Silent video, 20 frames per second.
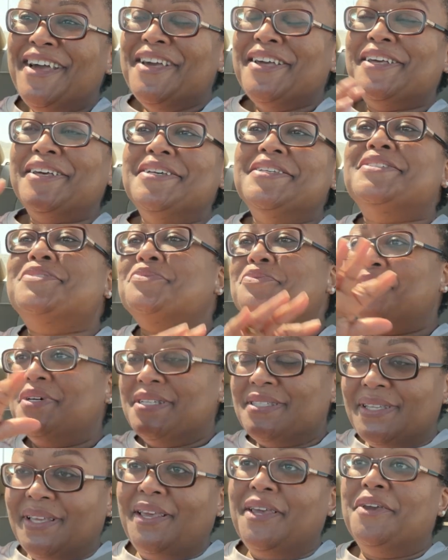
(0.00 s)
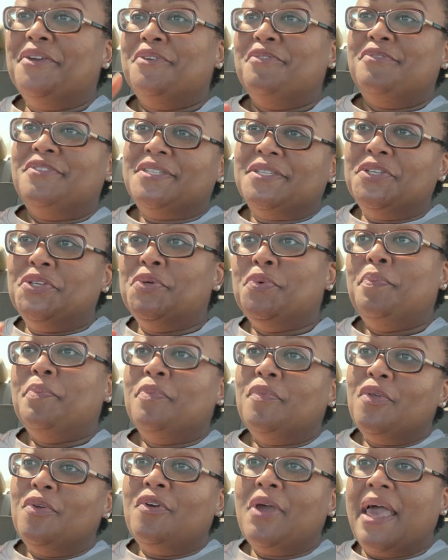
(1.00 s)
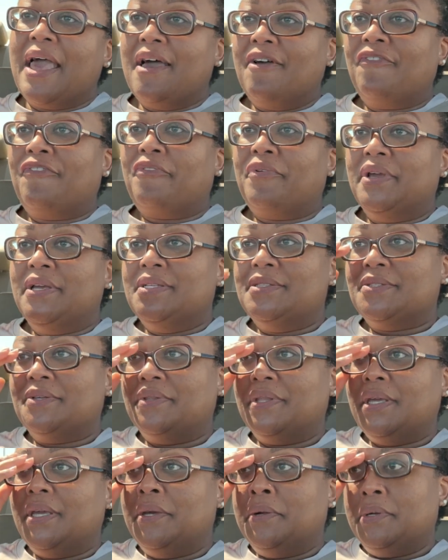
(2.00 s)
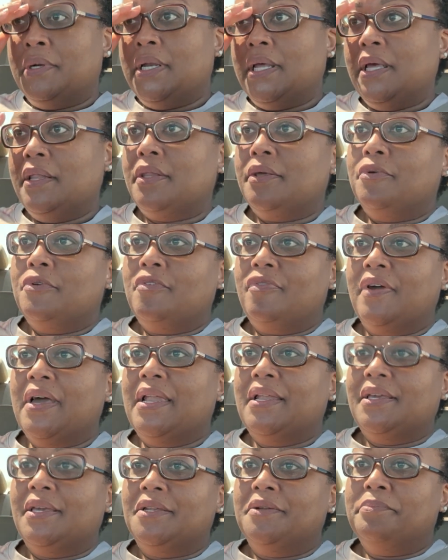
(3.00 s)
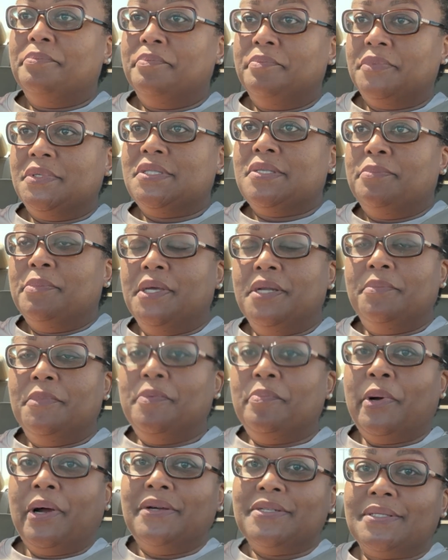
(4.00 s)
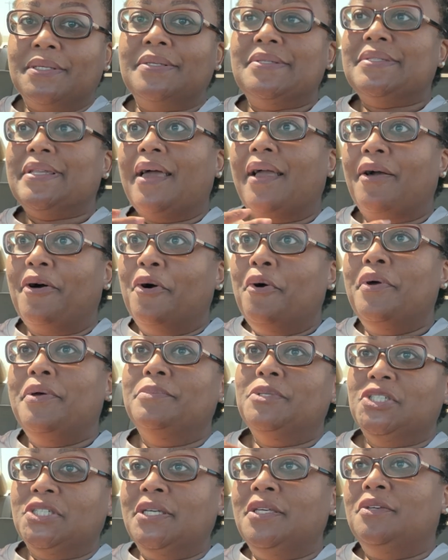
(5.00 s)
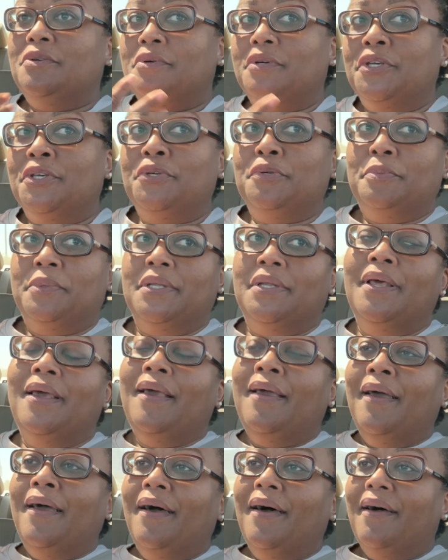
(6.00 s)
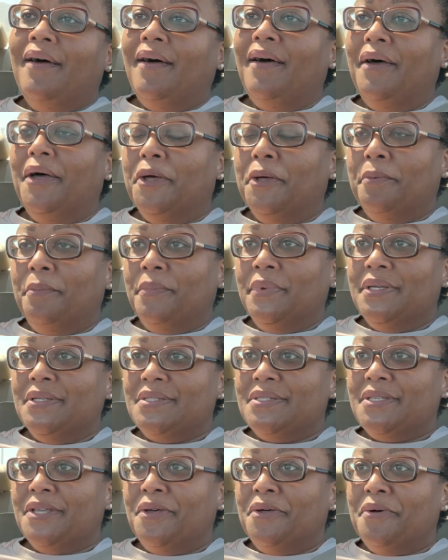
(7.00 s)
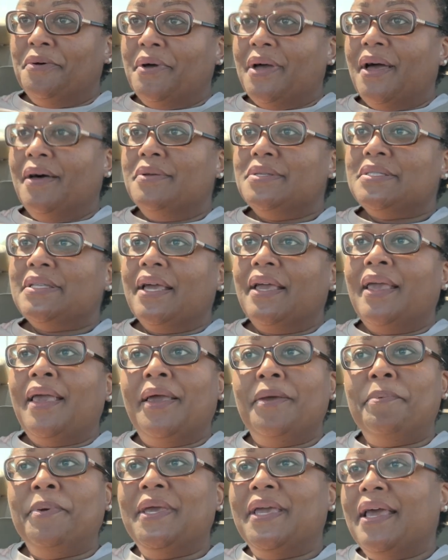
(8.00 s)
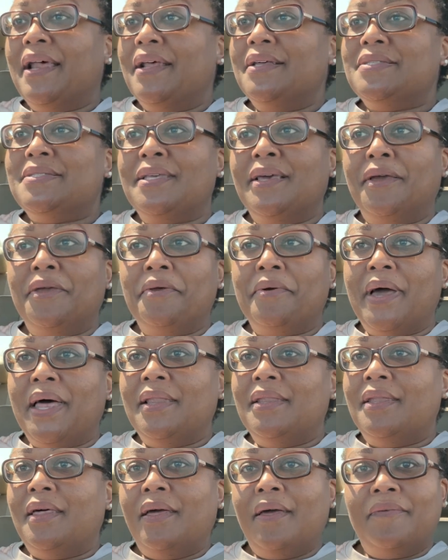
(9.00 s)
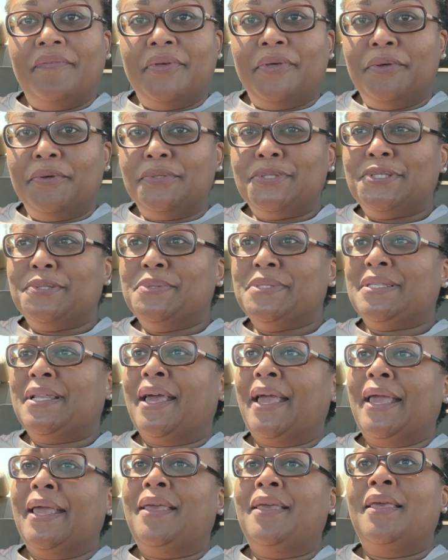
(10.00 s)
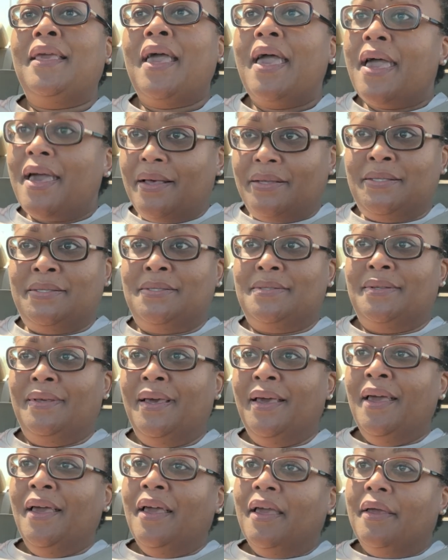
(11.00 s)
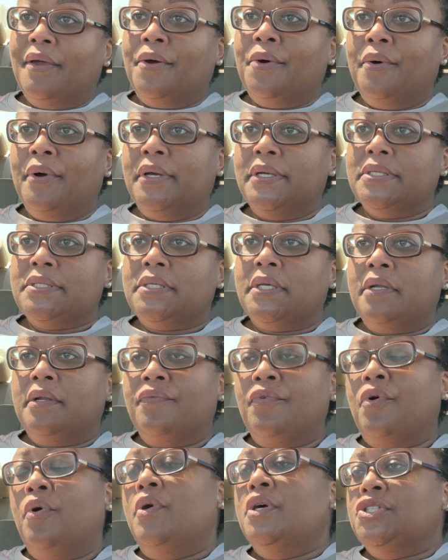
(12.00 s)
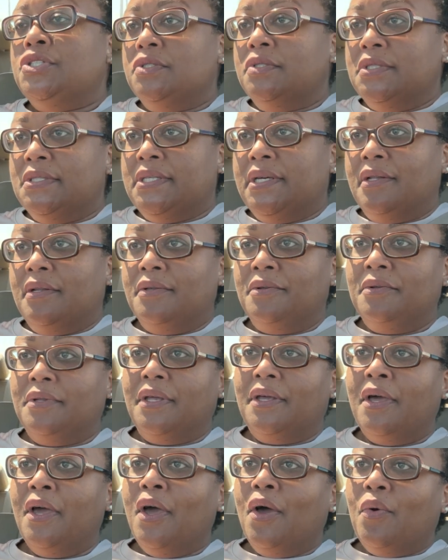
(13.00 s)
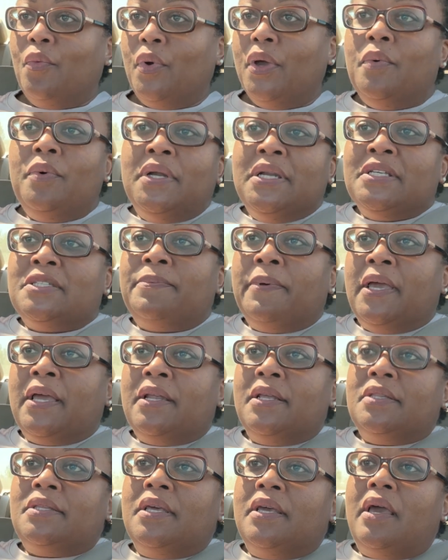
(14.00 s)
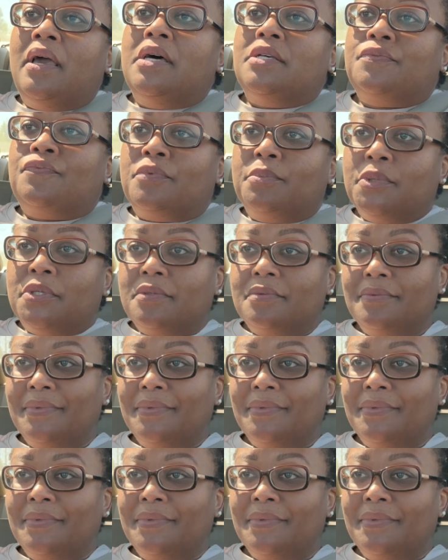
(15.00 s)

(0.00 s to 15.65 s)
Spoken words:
Because once again, you have friends on the internet, then you finally get to meet them in person. It's like, OMG, you're a human. And so I was like, KP, can I tell you I love you? She was like, yes. And Courtney said, of course you'll tell you. We won't expect anything else from you.